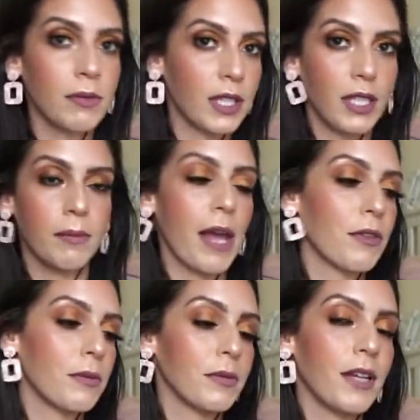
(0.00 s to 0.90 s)
cleaning
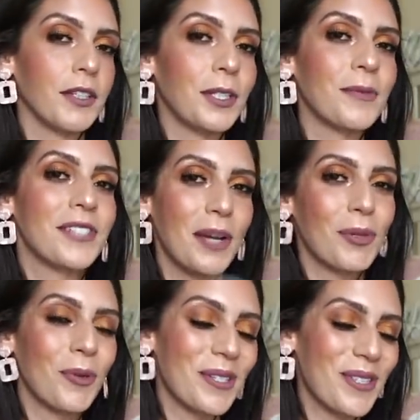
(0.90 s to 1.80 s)
bathroom, whatever, you know,
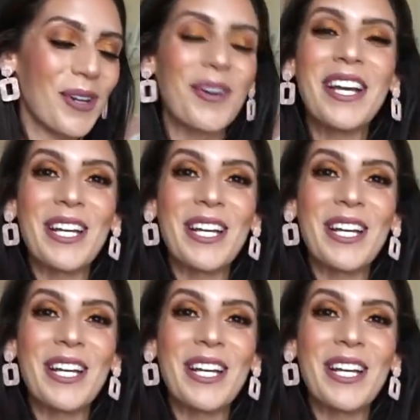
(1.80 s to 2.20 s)
separate ones though.